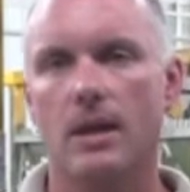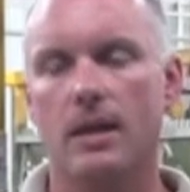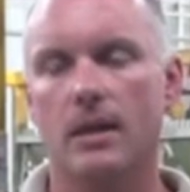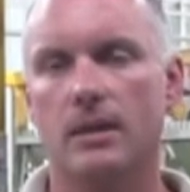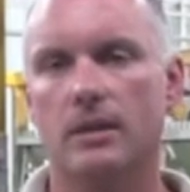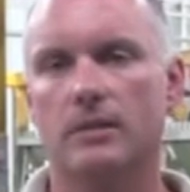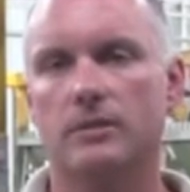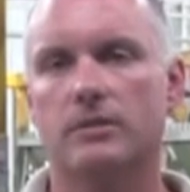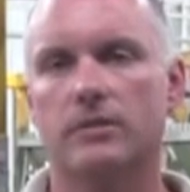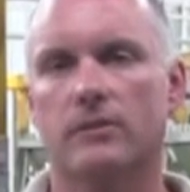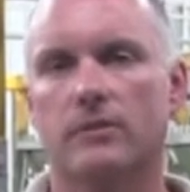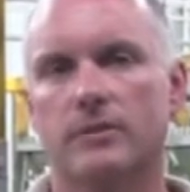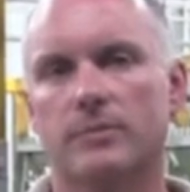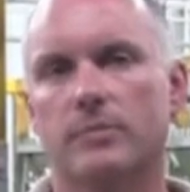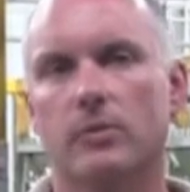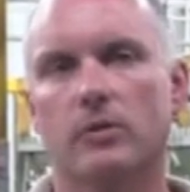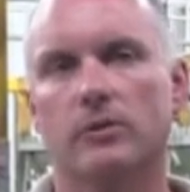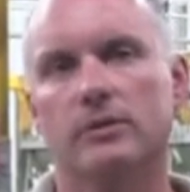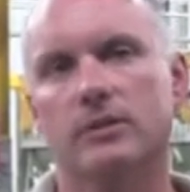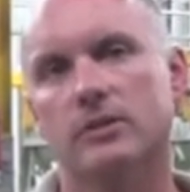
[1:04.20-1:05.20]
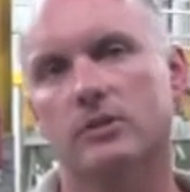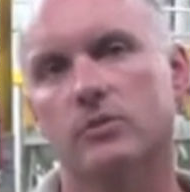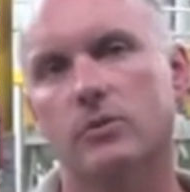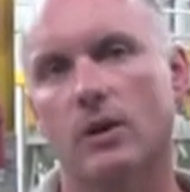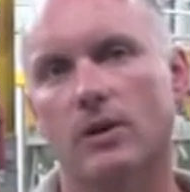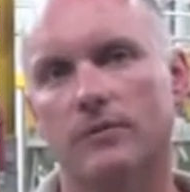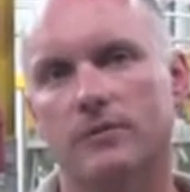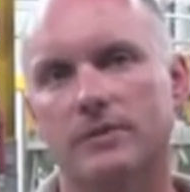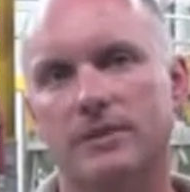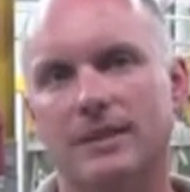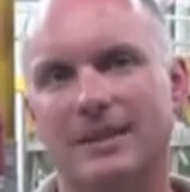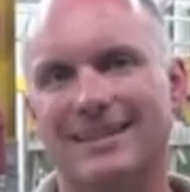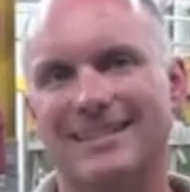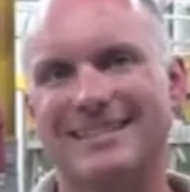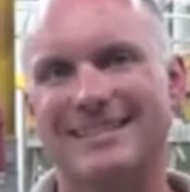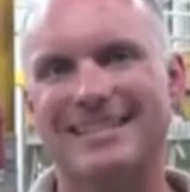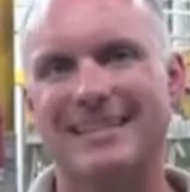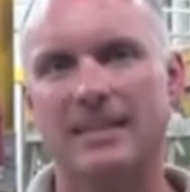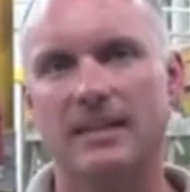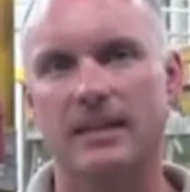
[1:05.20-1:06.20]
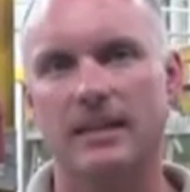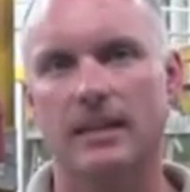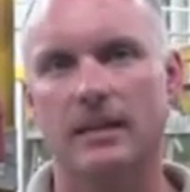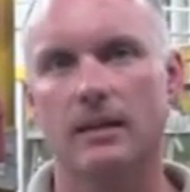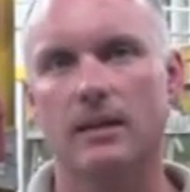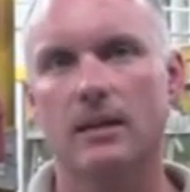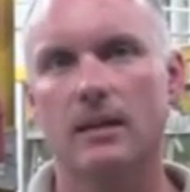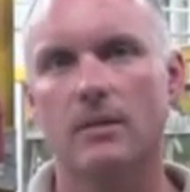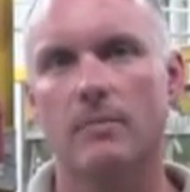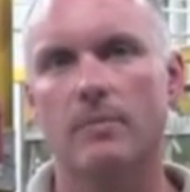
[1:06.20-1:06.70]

In Service Bulletin 1216,